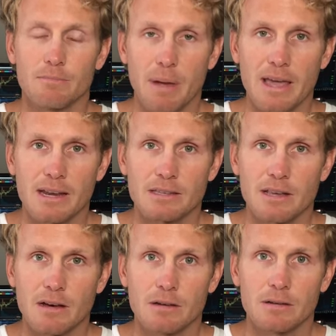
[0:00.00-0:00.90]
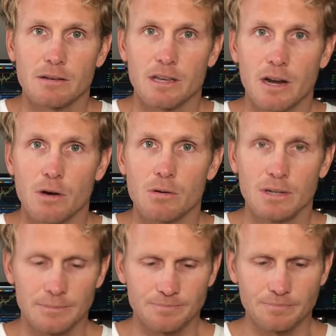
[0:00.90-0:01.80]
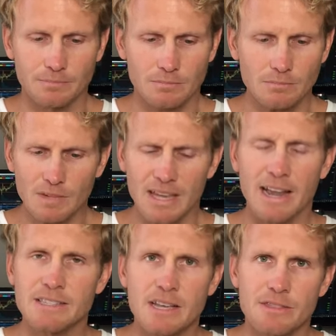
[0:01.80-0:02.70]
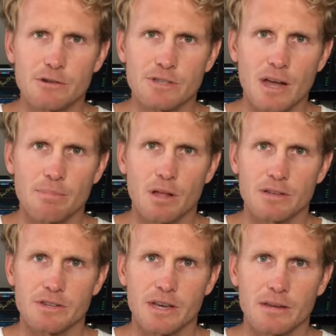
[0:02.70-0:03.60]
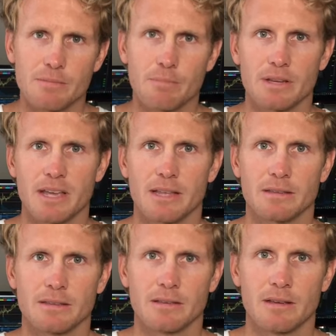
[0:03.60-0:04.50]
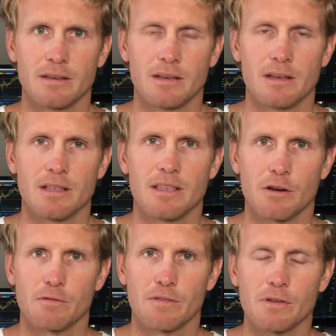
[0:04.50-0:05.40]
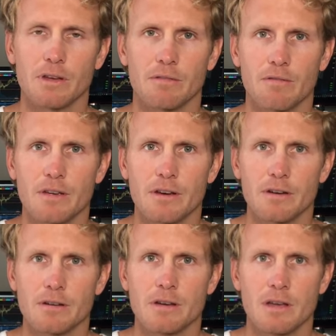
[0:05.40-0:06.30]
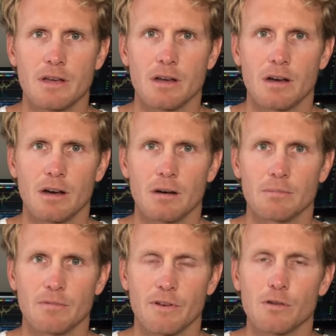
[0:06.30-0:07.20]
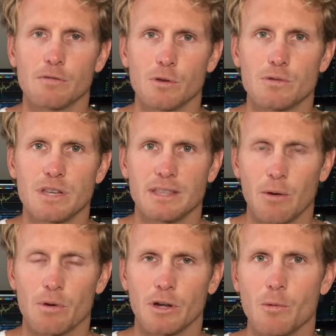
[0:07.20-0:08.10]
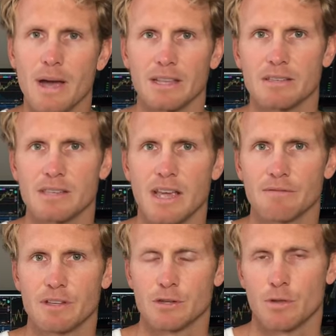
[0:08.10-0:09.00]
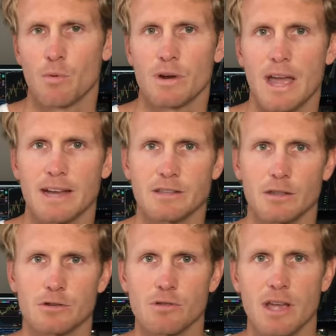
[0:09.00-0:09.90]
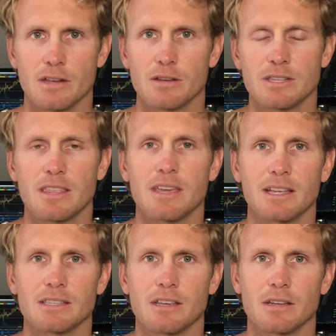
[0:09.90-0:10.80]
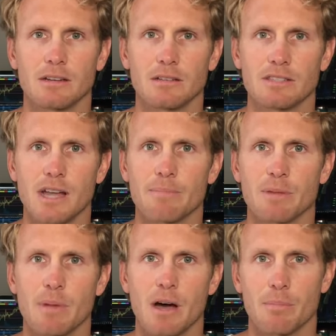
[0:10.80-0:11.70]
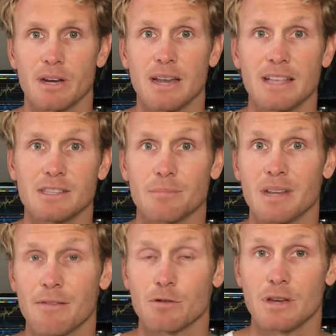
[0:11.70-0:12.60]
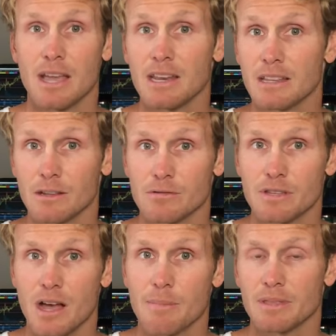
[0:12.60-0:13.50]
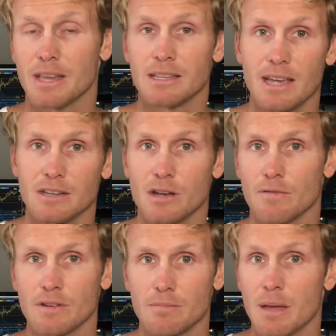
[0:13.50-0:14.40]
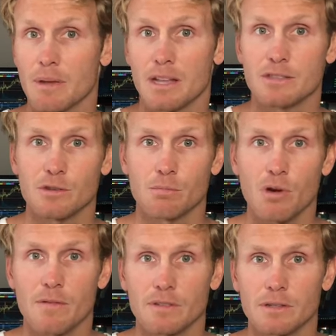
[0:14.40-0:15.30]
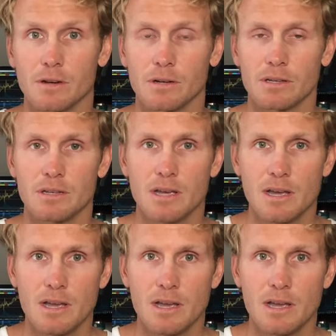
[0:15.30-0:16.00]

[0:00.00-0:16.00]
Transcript: panic sell you know it hasn't hit their stop loss yet but yet they're feeling fear um, fear of losing they want to go back to safety so they want to exit the trade because they think it's going to stop them out but it ends up never hitting their stop and then it takes off and maybe hits their profit target